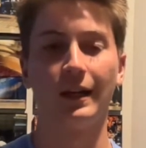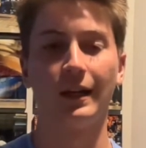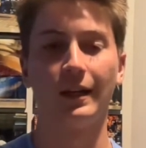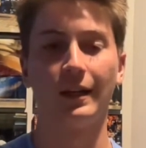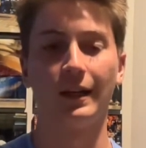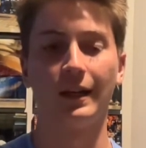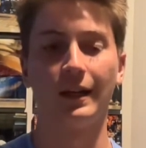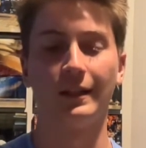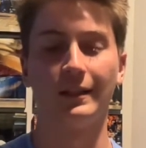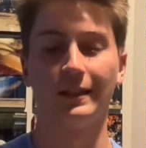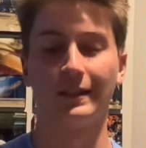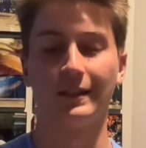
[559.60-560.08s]

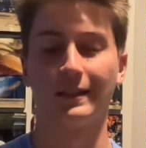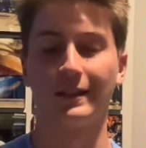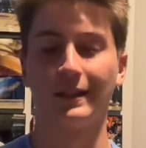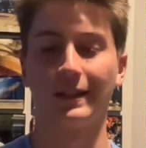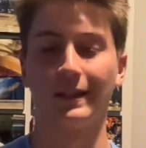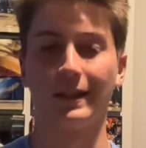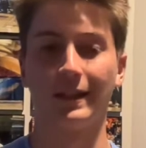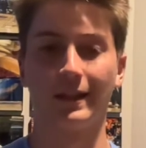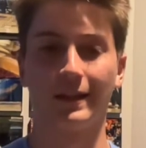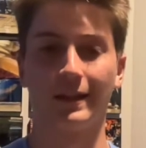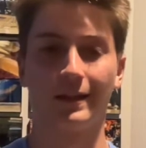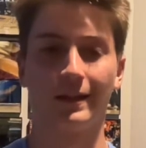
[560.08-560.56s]
I just
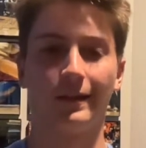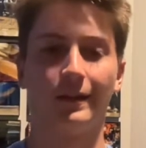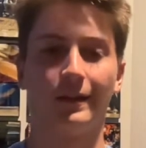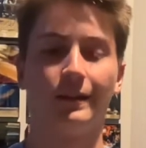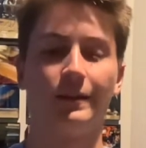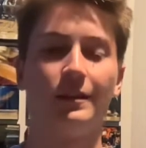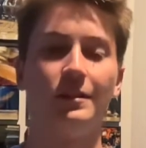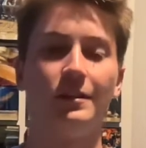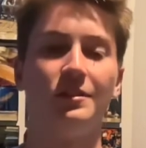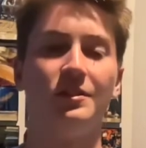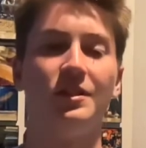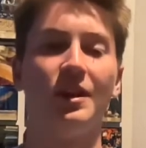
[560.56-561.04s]
think
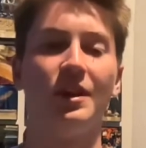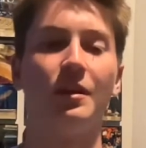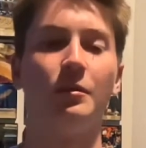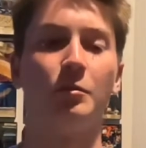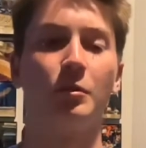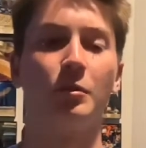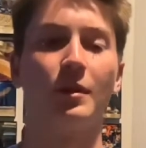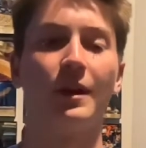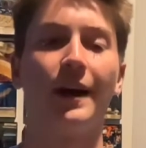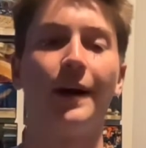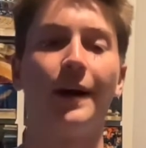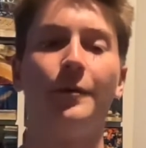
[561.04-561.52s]
the
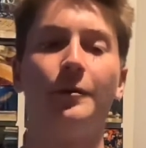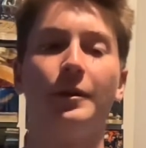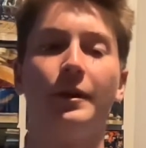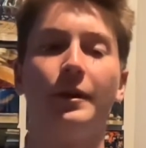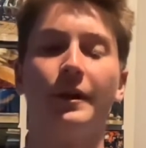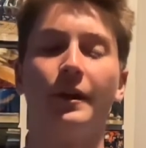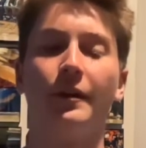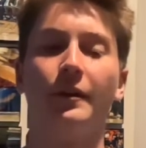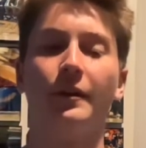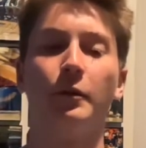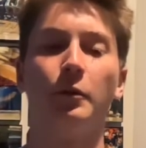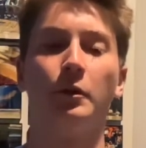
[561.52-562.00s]
general outlook
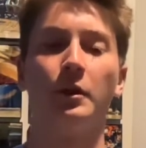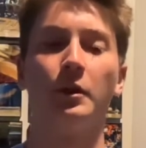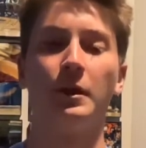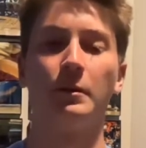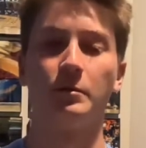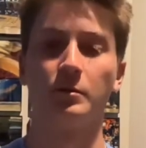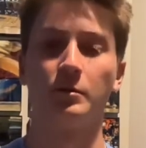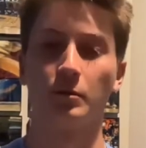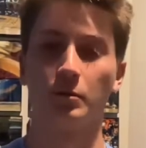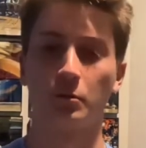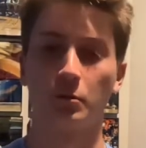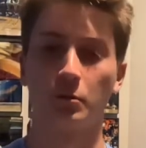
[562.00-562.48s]
on Notre
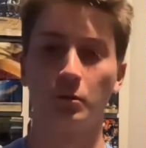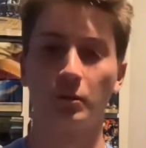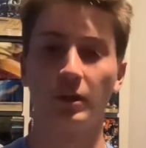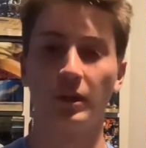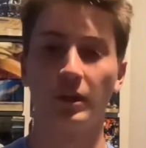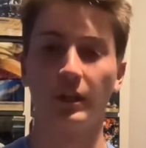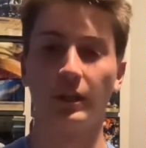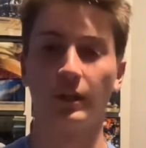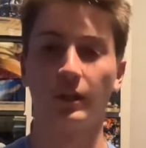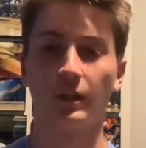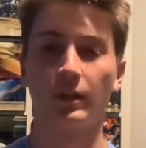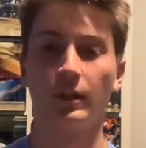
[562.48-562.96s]
Dame's
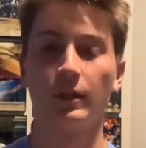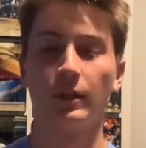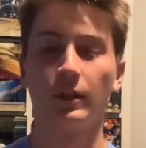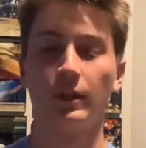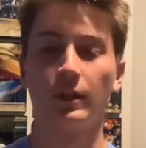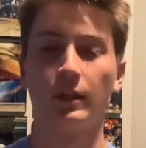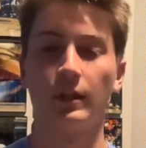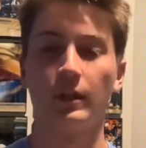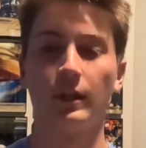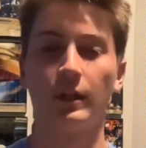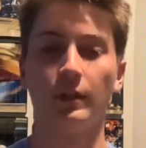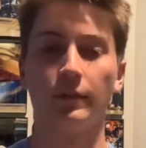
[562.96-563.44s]
recruiting
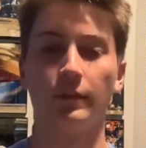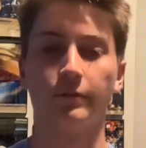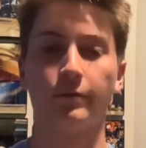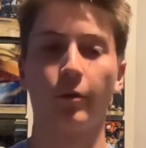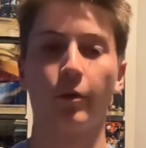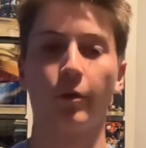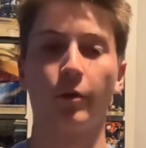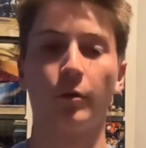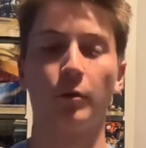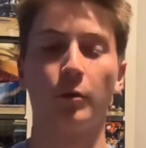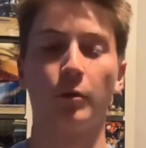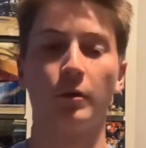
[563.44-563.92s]
in the
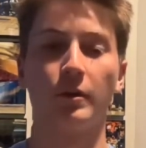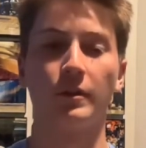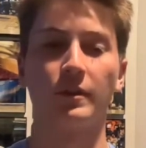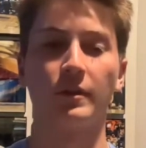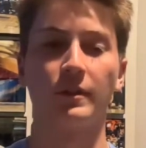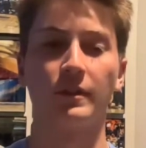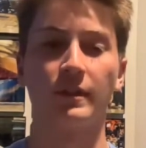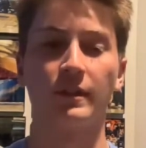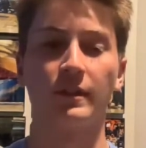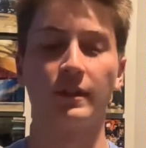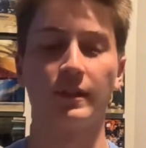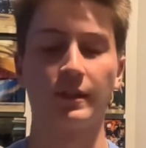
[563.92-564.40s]
front court
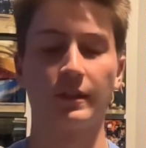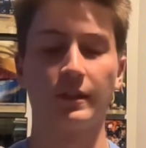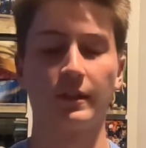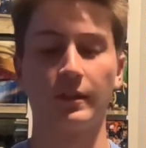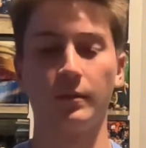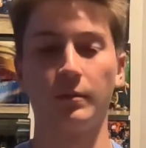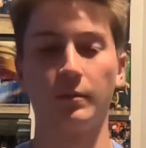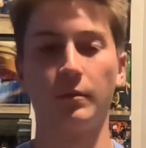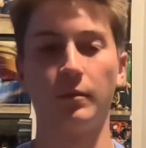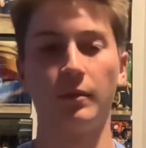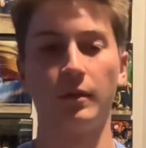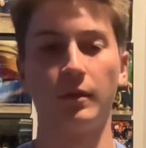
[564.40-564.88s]
is
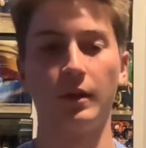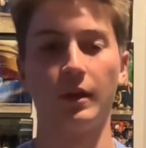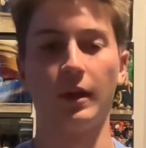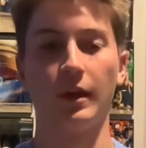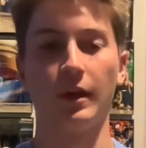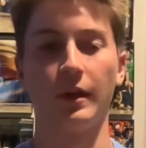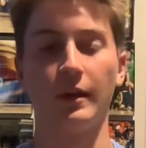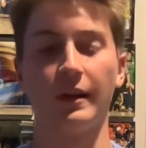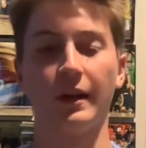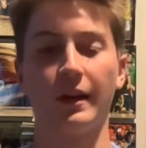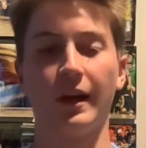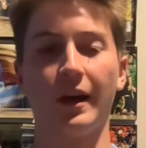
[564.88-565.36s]

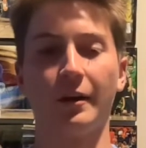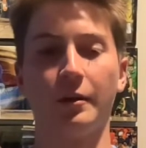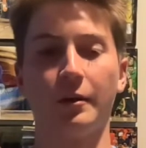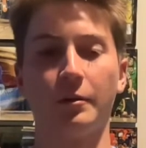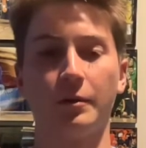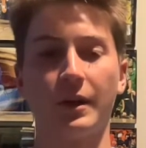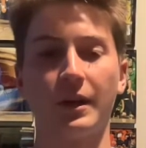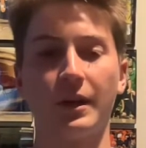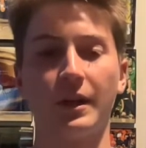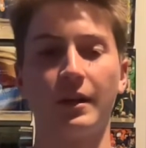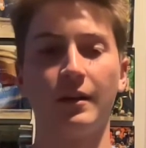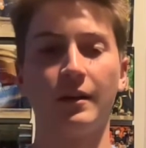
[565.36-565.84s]
not
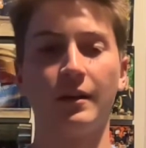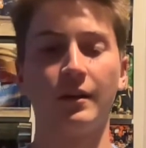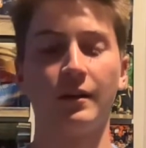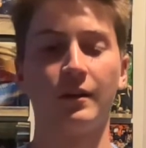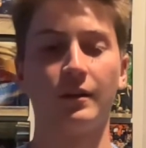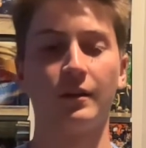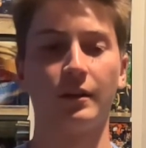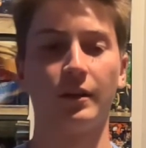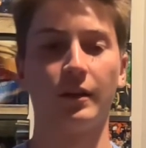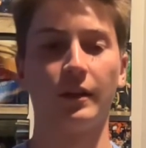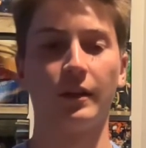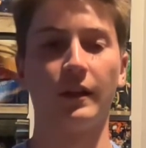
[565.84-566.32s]
great.
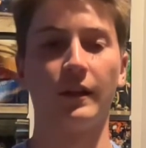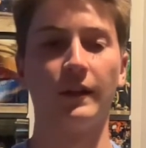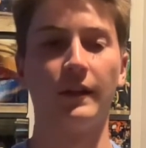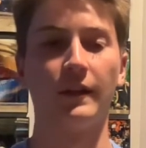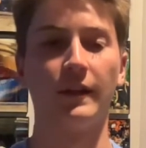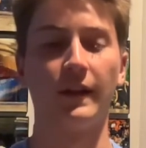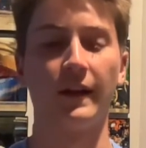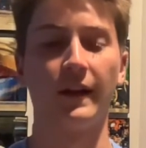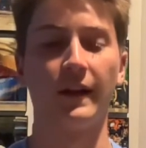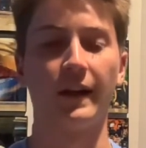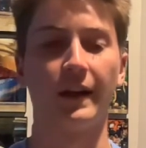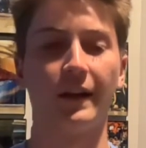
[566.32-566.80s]
They're going to
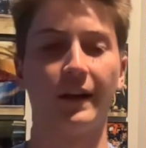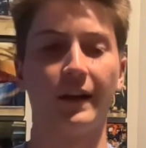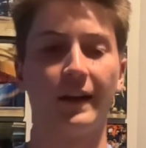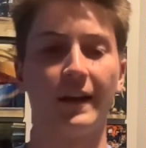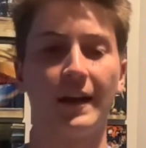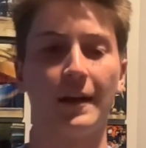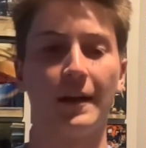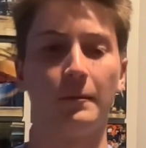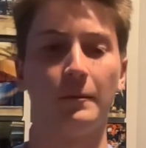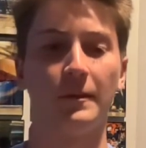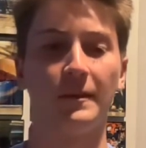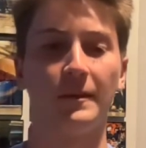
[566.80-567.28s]
need a guy like
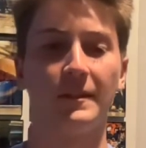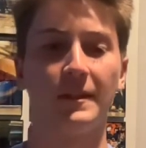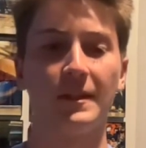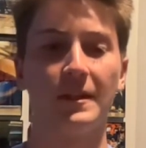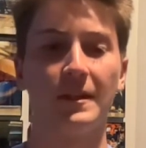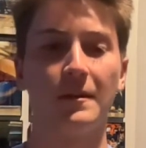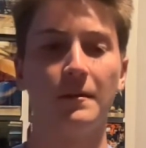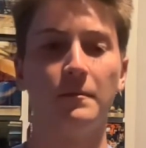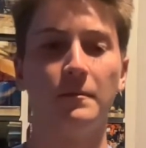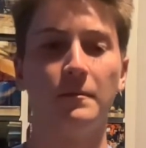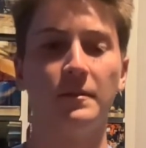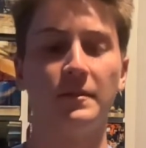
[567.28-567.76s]
Hamlet
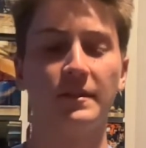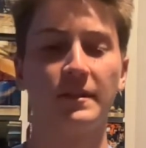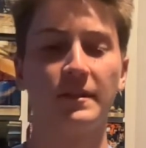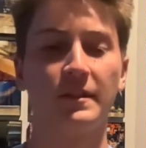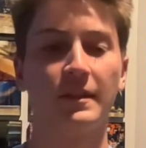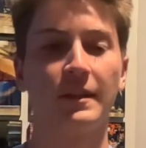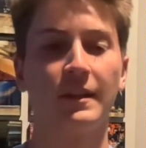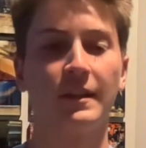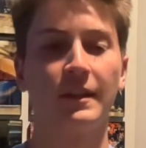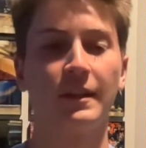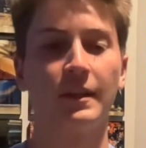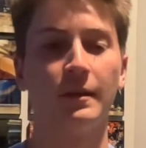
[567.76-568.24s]
Tibbs,
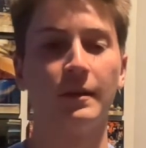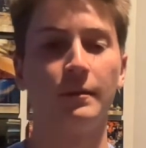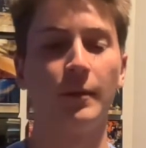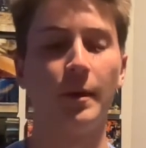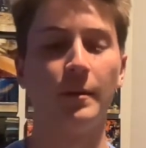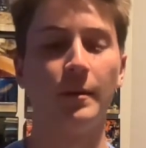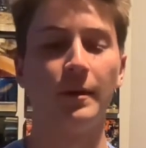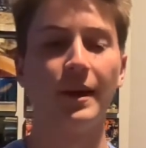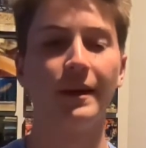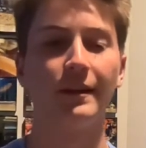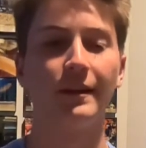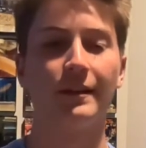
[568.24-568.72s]

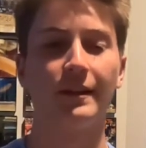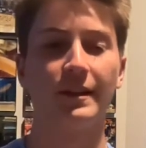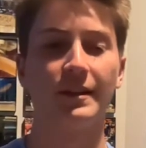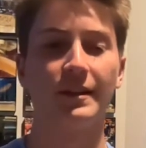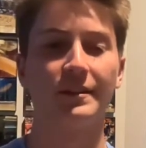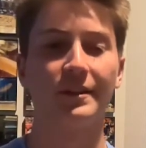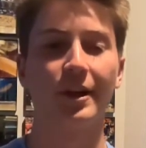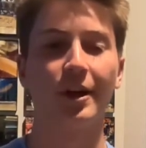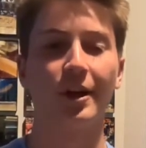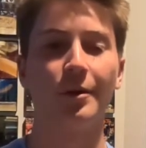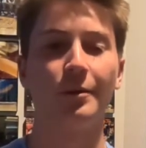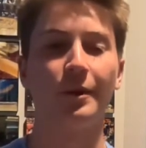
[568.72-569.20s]
maybe Anthony
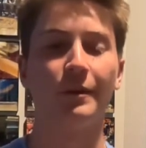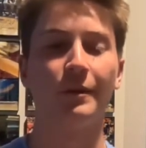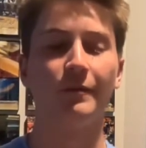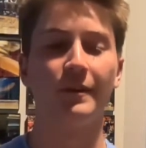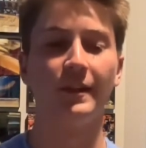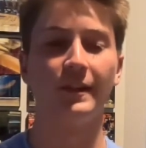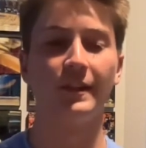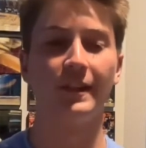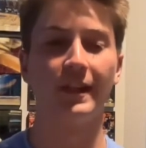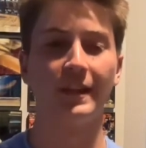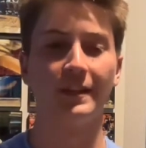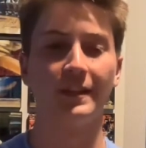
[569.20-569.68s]
Solomon if
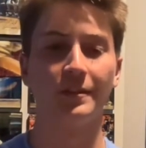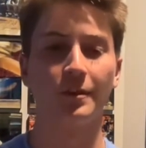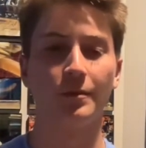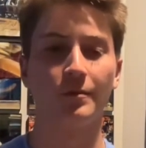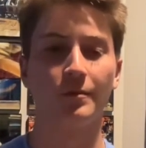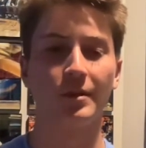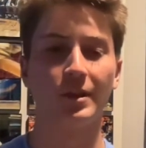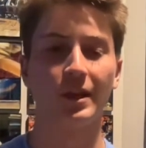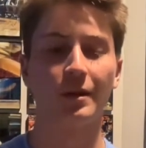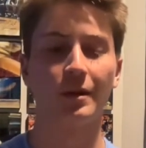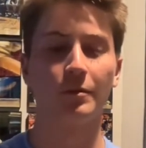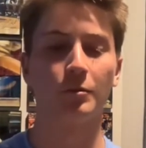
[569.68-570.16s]
he takes
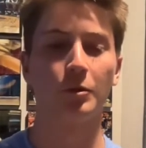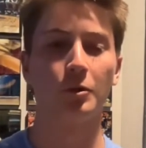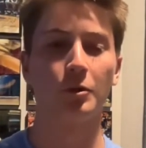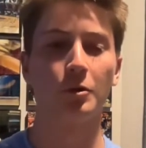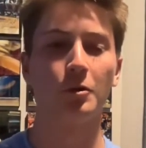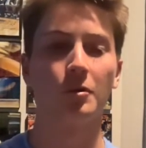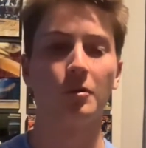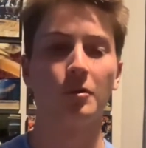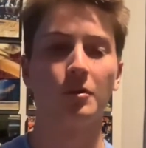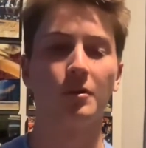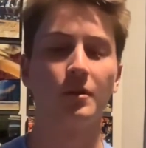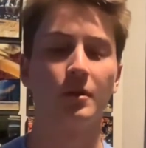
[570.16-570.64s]
over that
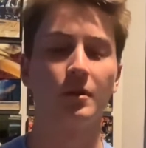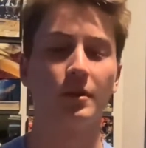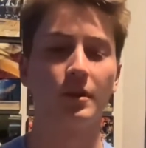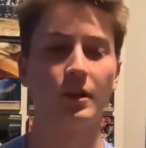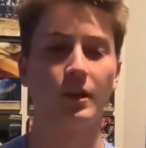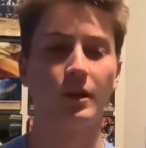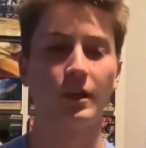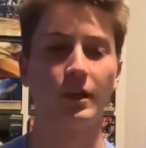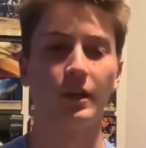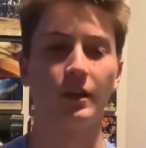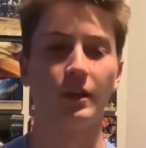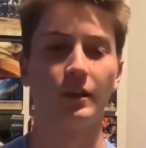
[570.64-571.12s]
role
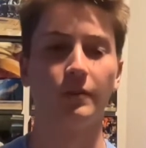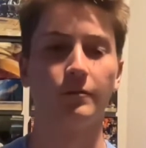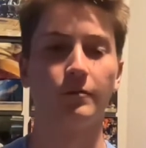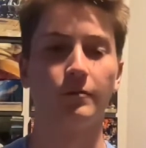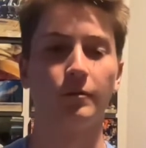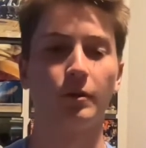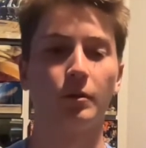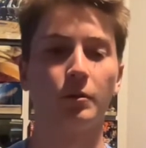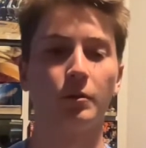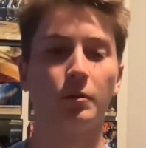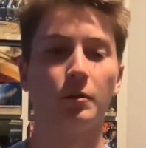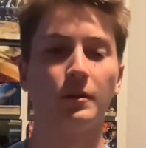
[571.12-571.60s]
in the
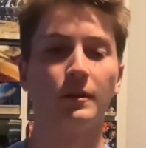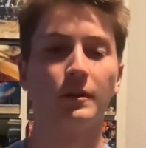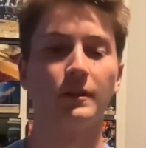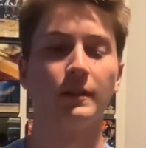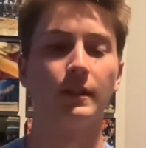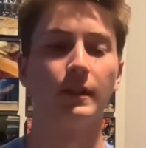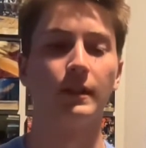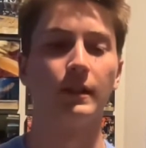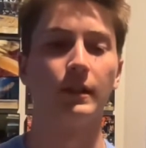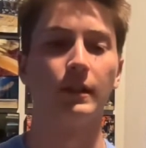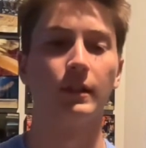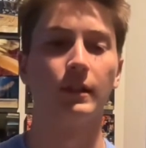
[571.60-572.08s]
front court,
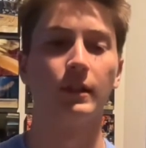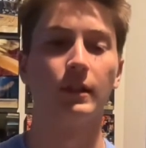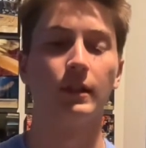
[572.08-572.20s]
to